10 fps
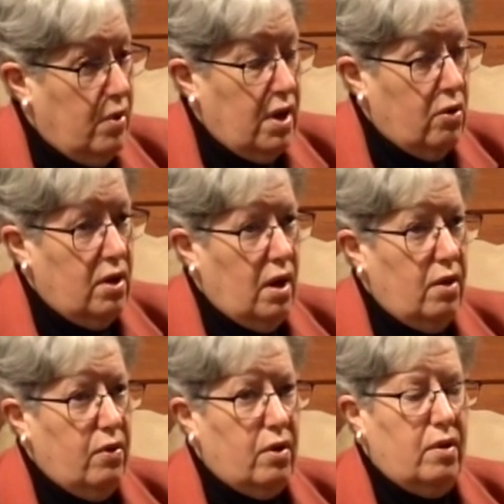way or
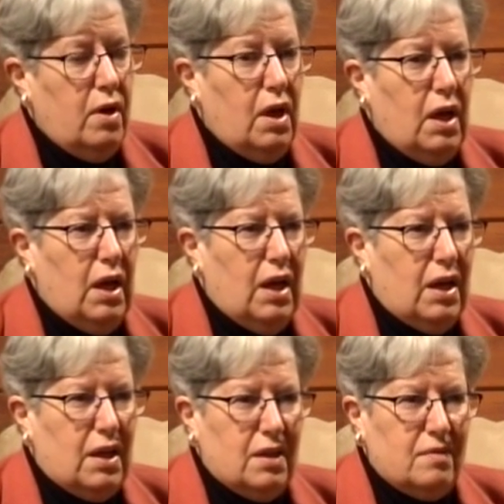another
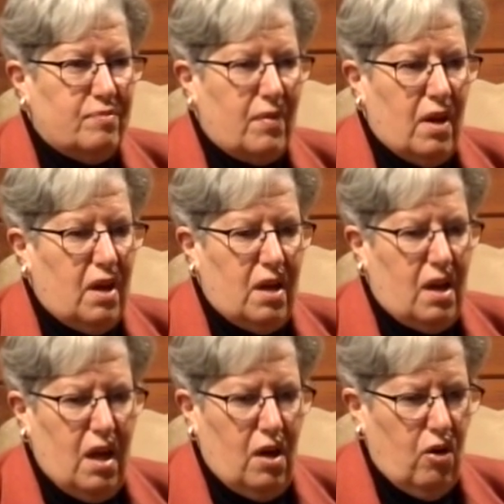
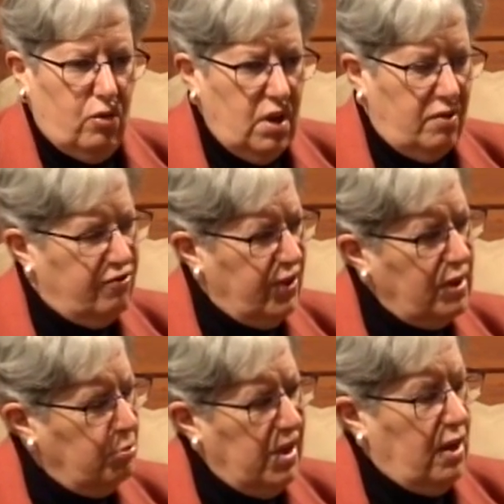can only
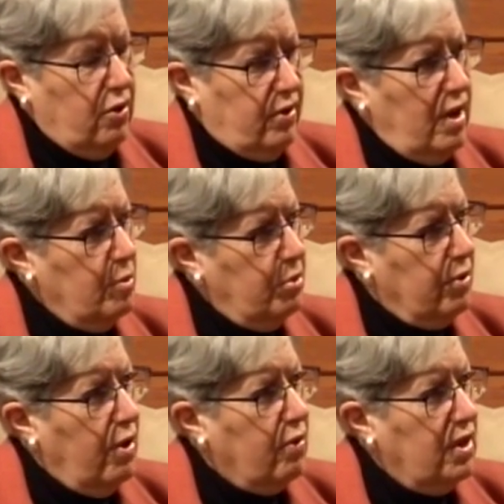feel better
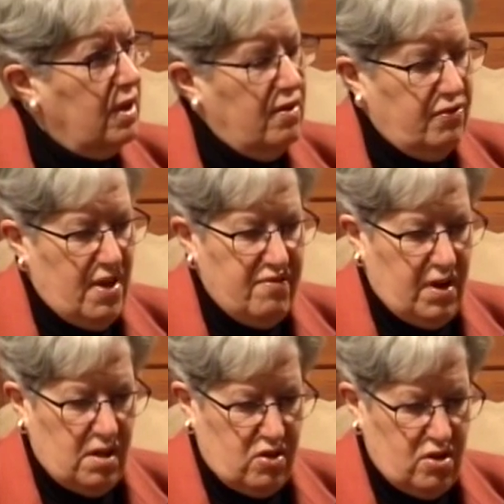temporarily if they've
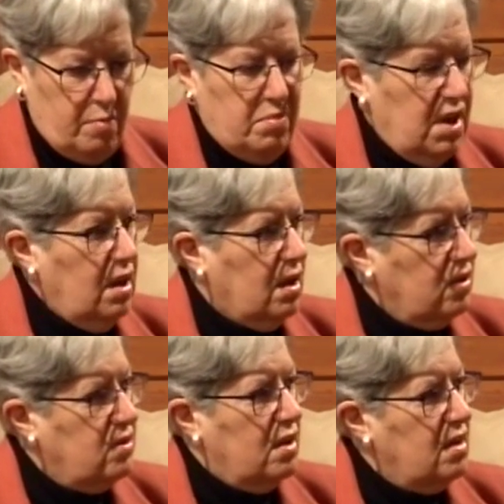got somebody
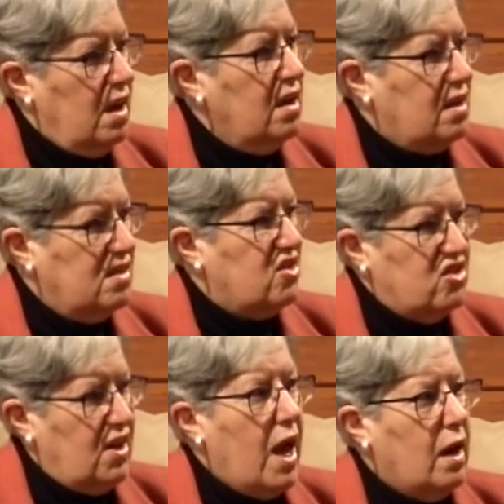else that they can
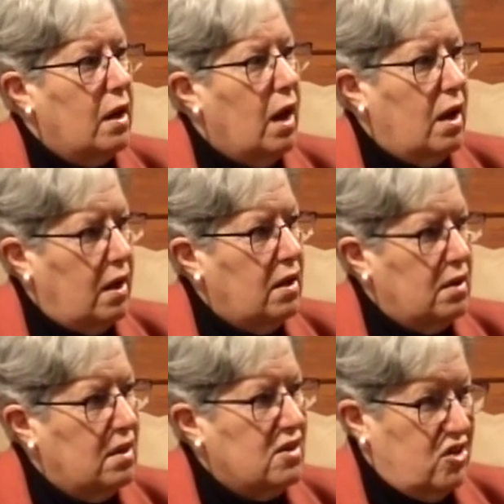stand on, mm-hmm.
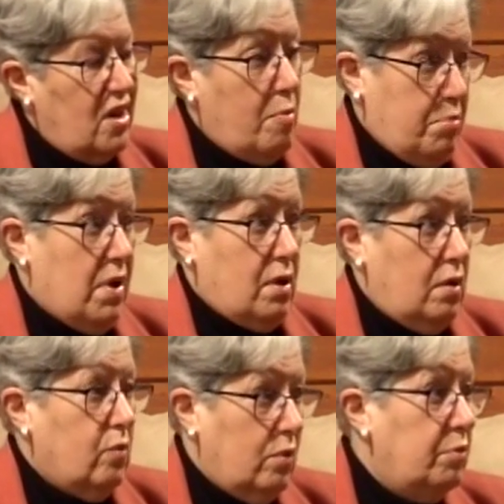step on
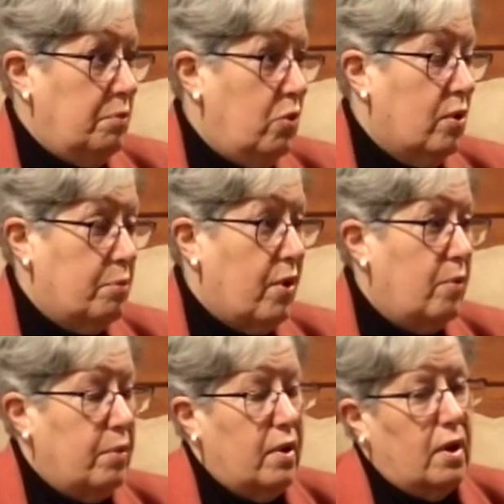mm-hmm. would be mm-hmm. more
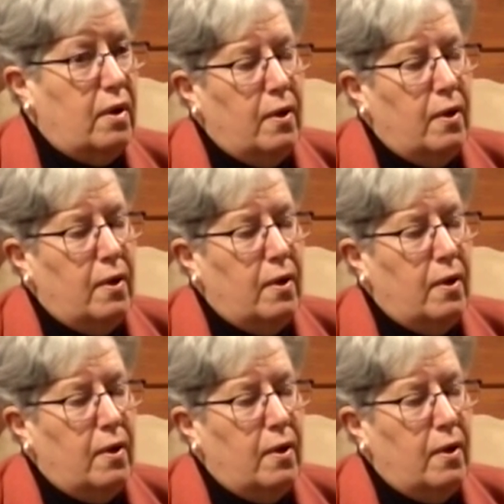appropriate.